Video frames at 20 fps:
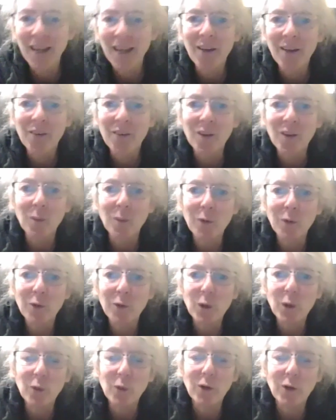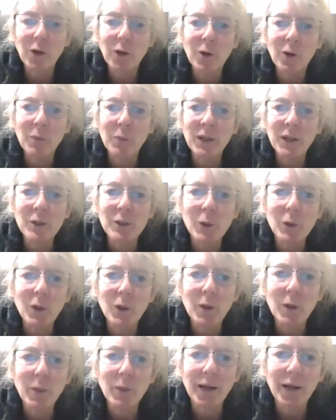Some of you have heard me talk
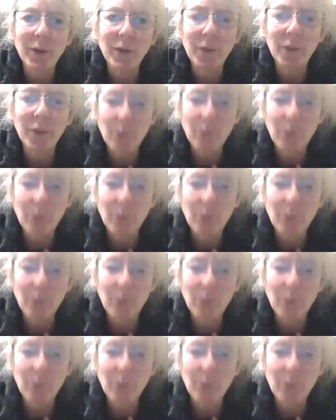about the